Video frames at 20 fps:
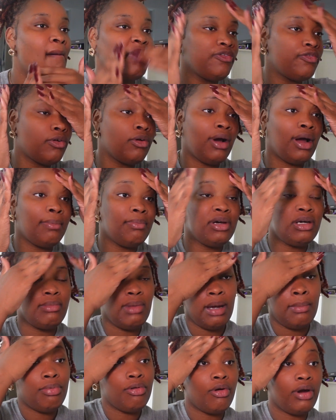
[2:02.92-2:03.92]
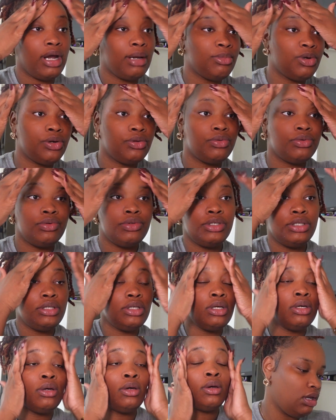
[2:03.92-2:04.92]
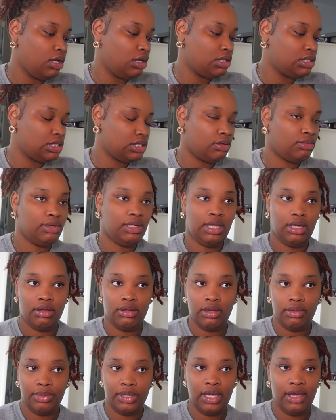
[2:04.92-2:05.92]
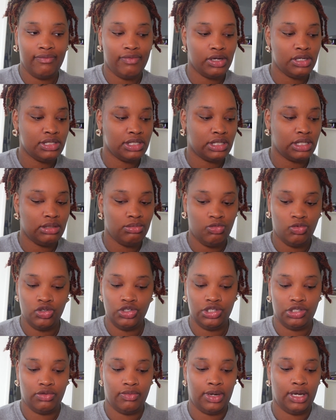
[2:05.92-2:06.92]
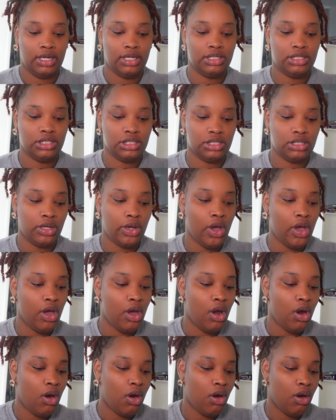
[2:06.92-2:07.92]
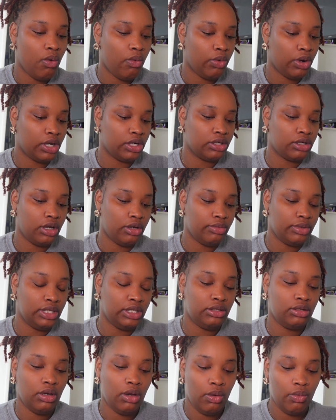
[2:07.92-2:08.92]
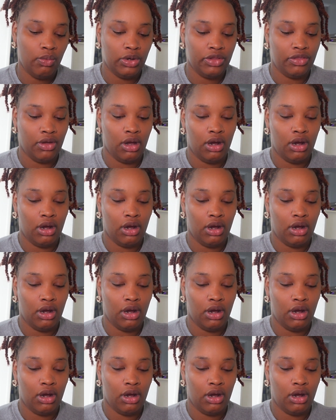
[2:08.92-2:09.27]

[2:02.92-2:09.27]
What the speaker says: before I put my primer on. So now that we have our skin moisturized, we're gonna go in with